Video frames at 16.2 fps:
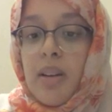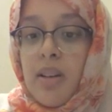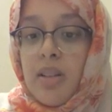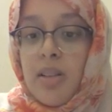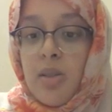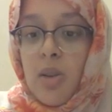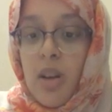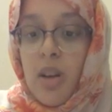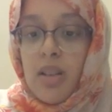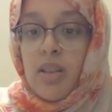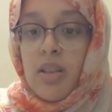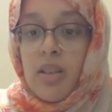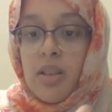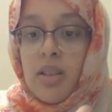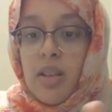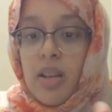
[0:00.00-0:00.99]
but it is
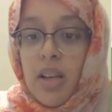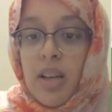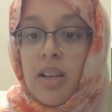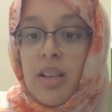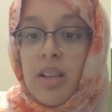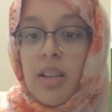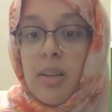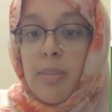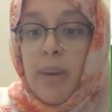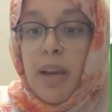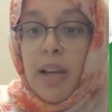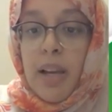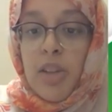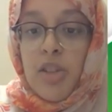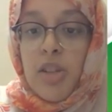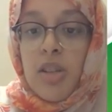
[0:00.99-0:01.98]
not here in the
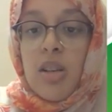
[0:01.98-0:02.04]
picture